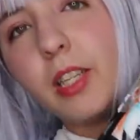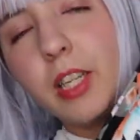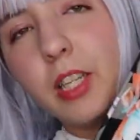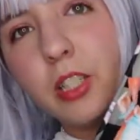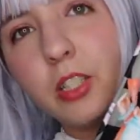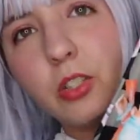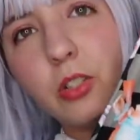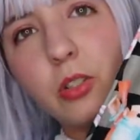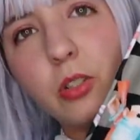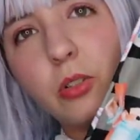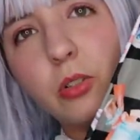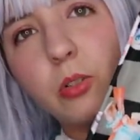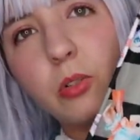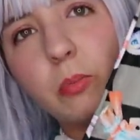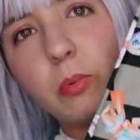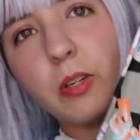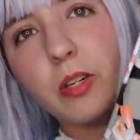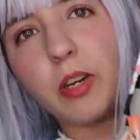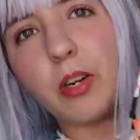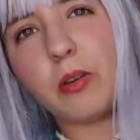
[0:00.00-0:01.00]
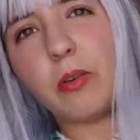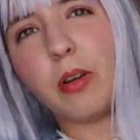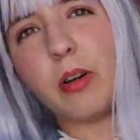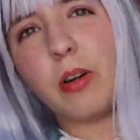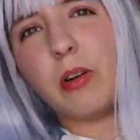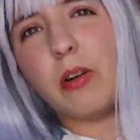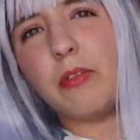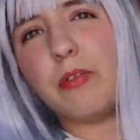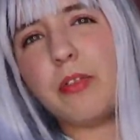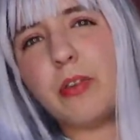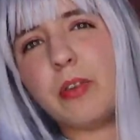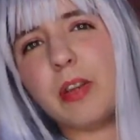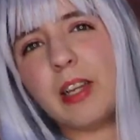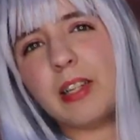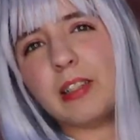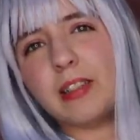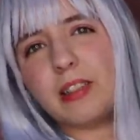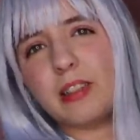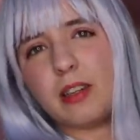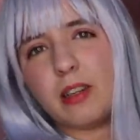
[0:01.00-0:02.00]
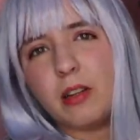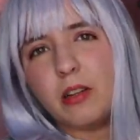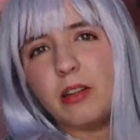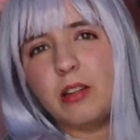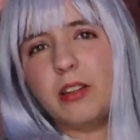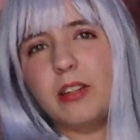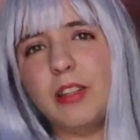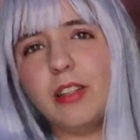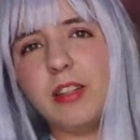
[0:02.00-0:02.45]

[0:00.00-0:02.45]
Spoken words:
It's super cute. I don't know if you can tell.